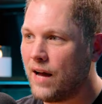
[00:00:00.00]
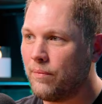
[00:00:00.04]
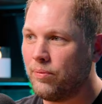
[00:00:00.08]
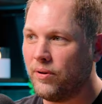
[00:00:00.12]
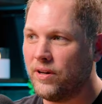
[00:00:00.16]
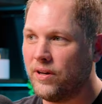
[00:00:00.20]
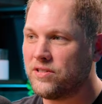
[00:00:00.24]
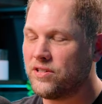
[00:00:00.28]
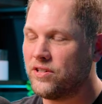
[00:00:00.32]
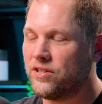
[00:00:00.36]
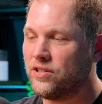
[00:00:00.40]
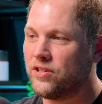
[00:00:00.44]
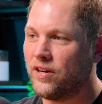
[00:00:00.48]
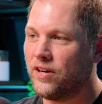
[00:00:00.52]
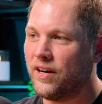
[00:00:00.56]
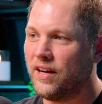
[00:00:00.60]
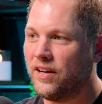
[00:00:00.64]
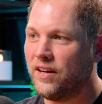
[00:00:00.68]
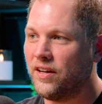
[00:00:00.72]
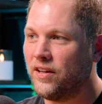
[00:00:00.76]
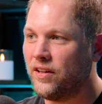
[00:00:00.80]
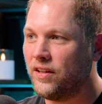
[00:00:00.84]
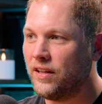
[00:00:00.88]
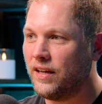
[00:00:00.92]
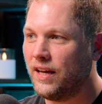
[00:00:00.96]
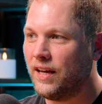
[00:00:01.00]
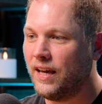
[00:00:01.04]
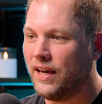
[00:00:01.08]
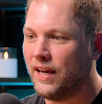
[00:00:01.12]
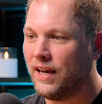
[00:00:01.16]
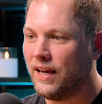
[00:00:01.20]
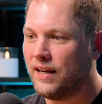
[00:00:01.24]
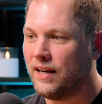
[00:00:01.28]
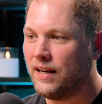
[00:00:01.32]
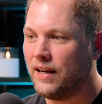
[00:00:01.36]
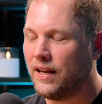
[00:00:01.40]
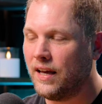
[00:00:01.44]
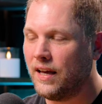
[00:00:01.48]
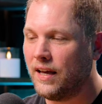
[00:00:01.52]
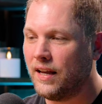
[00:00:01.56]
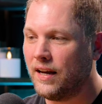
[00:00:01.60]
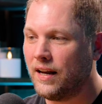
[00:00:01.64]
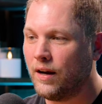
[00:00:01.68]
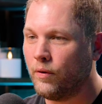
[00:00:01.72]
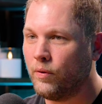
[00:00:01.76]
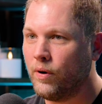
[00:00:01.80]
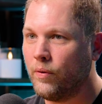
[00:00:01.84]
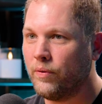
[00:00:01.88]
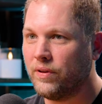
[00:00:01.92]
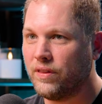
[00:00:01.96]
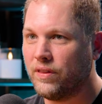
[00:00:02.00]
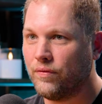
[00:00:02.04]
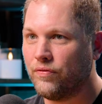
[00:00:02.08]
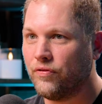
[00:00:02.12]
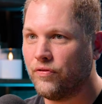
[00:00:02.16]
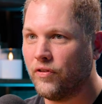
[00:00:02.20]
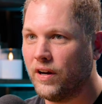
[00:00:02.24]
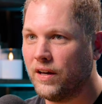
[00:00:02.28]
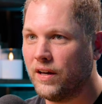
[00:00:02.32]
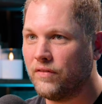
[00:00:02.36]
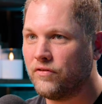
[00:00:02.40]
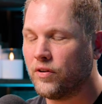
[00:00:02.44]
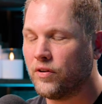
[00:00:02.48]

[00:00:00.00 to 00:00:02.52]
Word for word: Appalachian Trail, and and I went with a friend